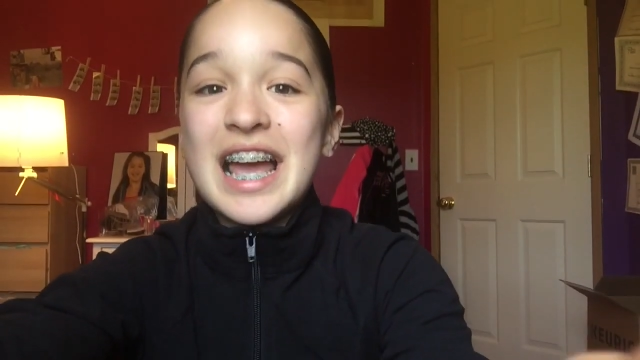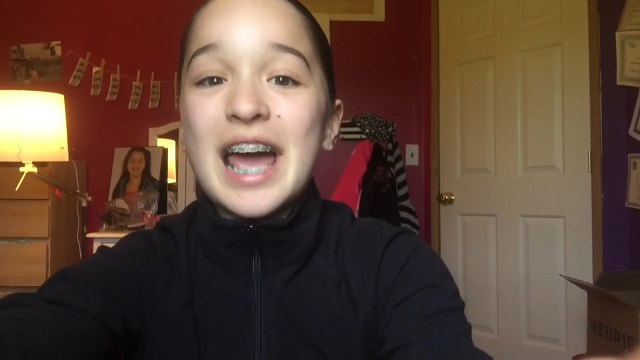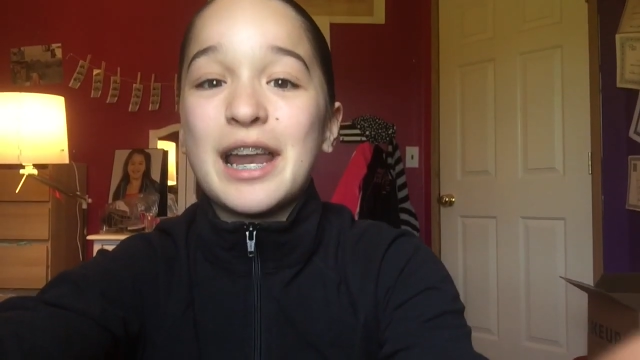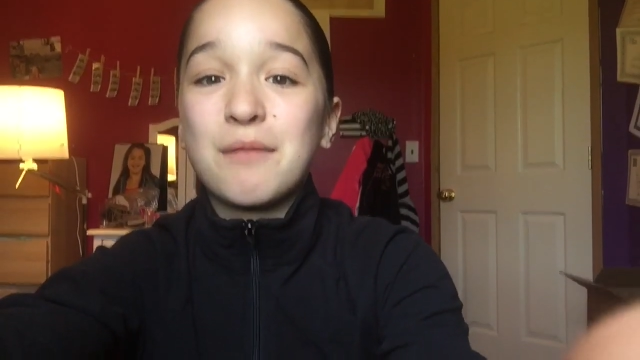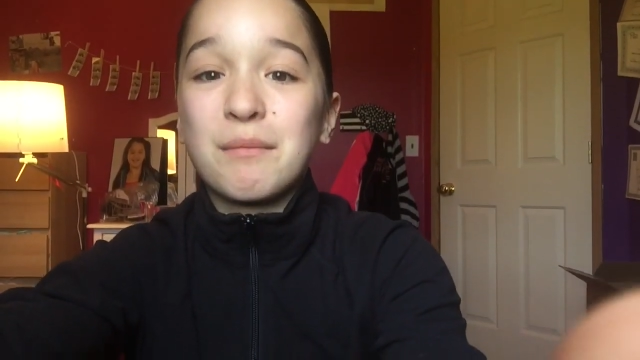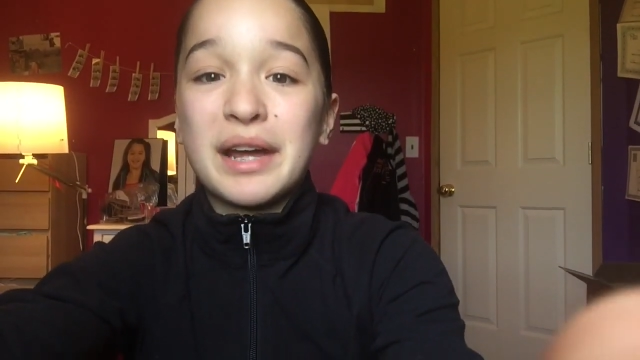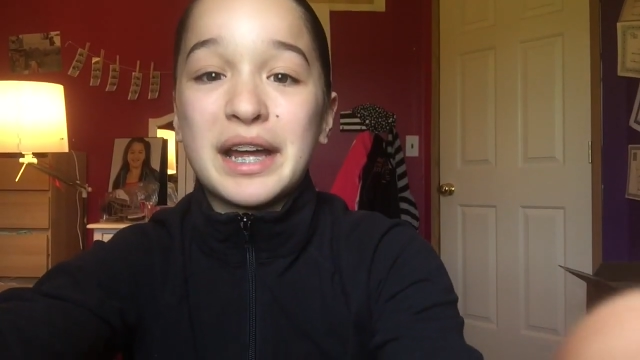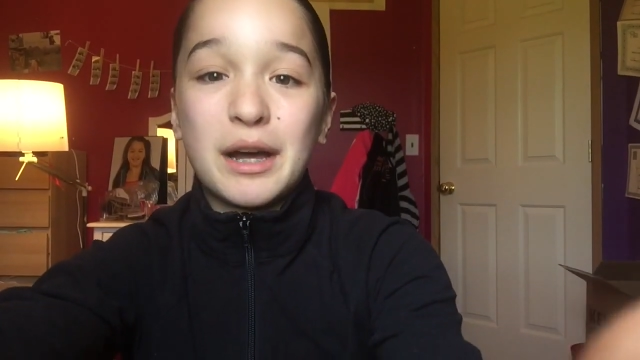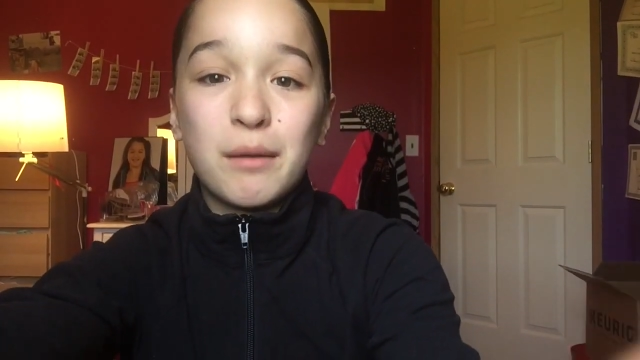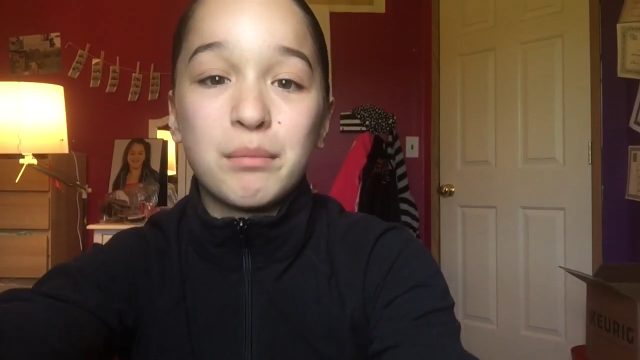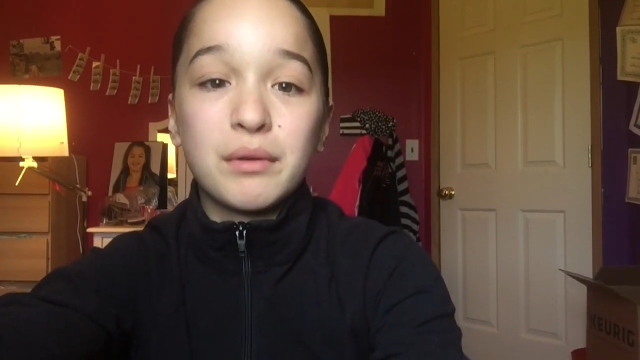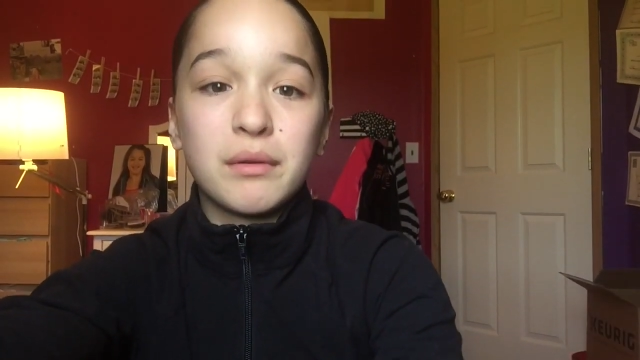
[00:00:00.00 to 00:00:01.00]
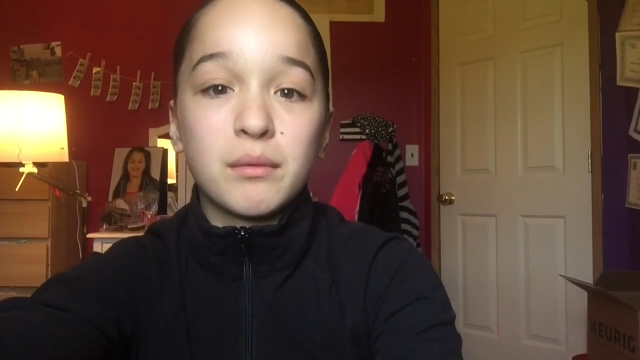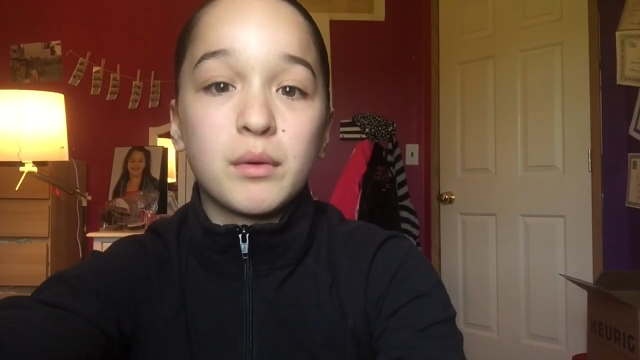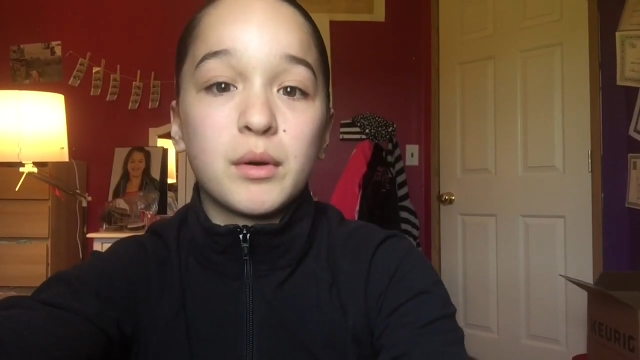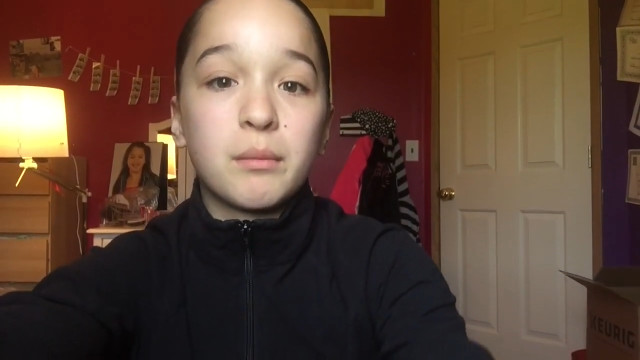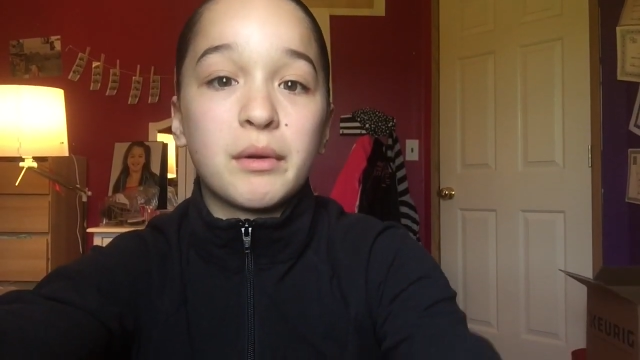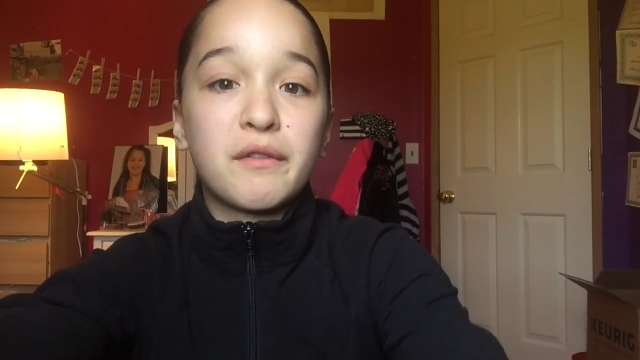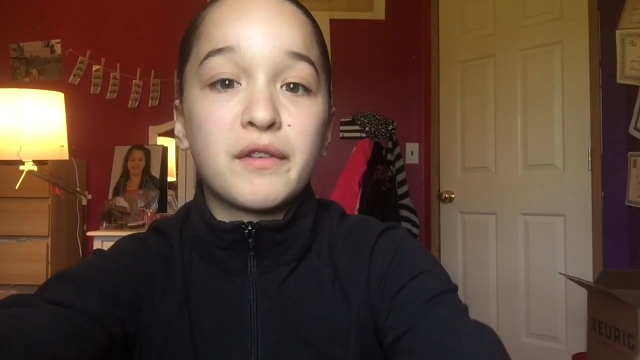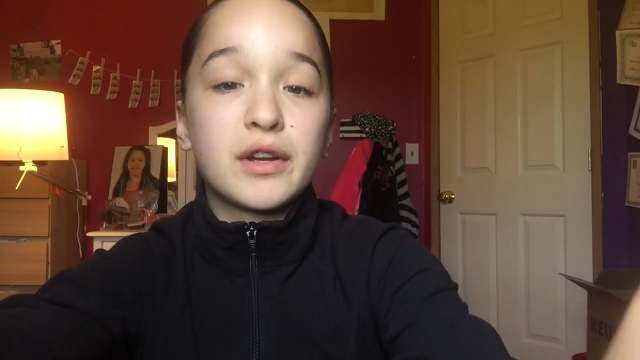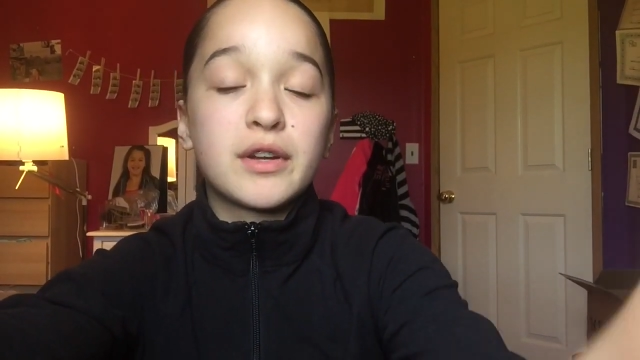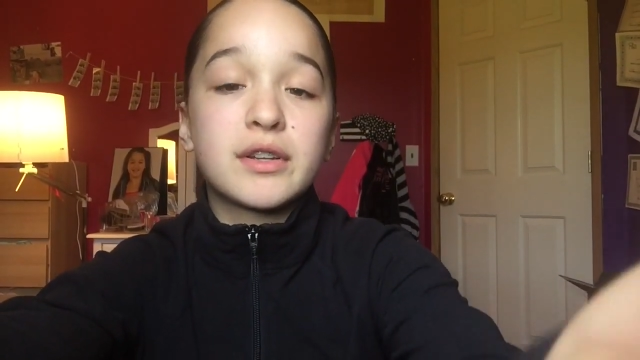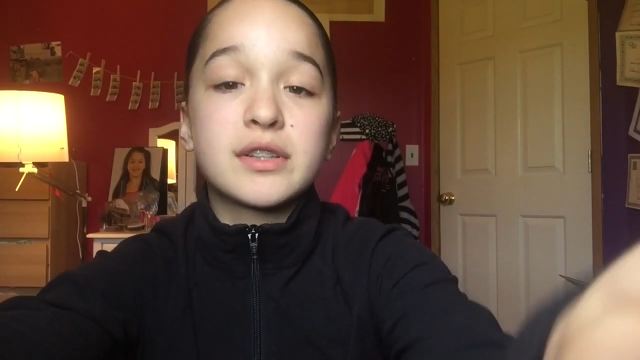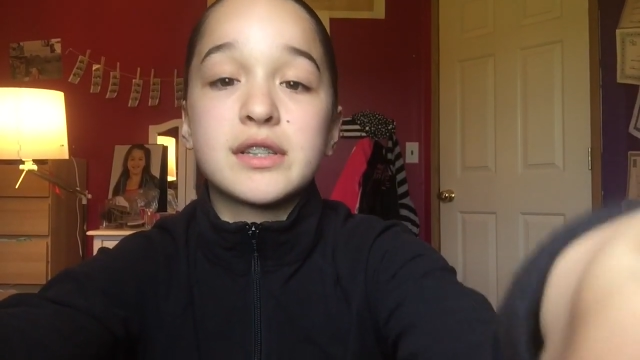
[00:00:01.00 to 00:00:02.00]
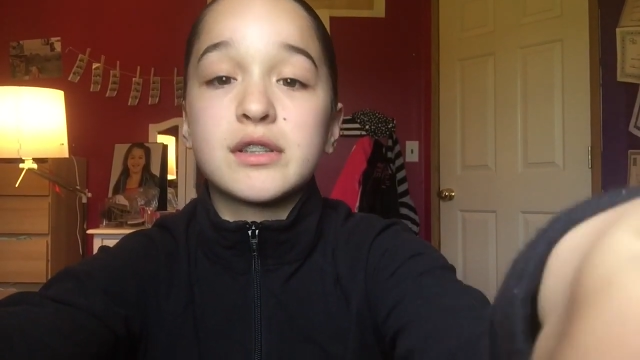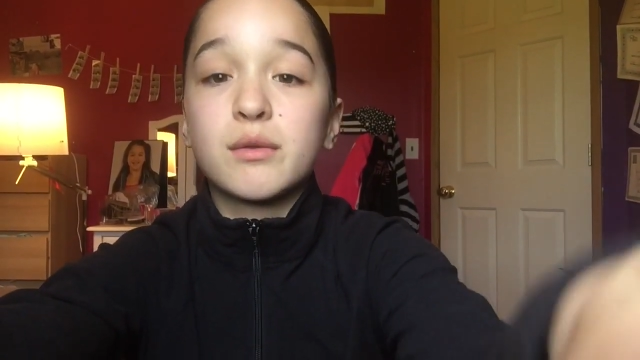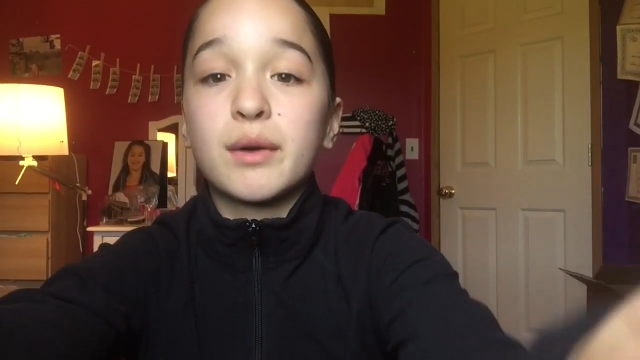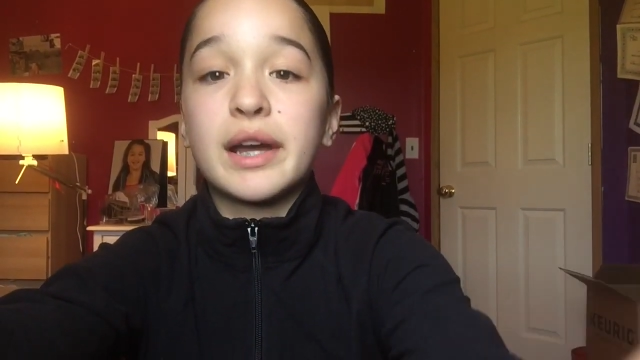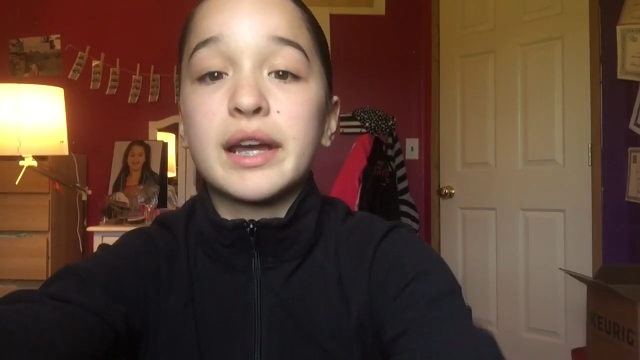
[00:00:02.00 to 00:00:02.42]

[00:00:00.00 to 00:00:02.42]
and it might help. Whoa, my finger is in the way,